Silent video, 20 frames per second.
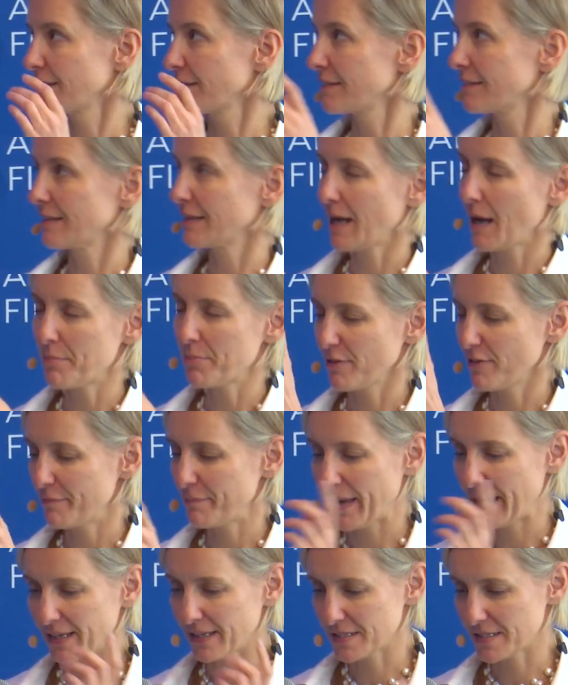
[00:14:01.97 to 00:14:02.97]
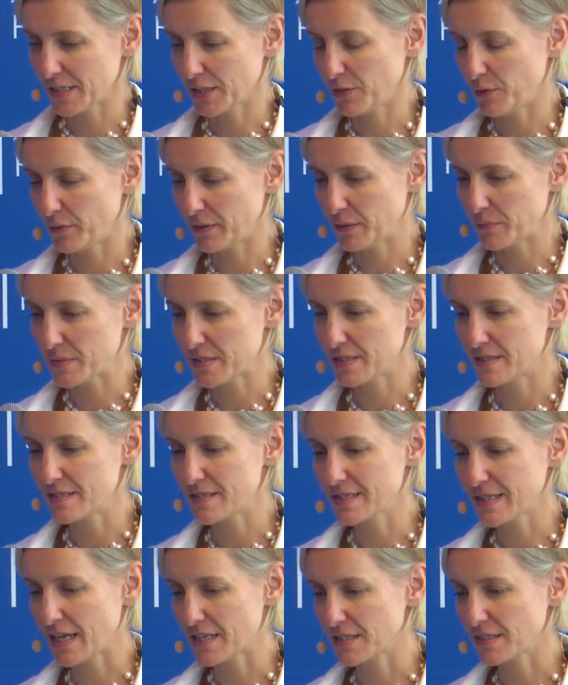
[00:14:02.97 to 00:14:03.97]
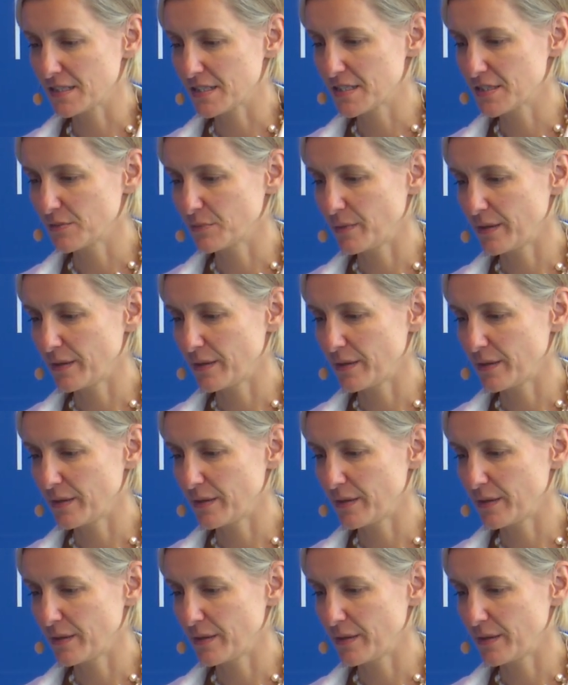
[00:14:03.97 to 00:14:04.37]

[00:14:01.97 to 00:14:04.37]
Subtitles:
a couple of panels ago, there was a discussion as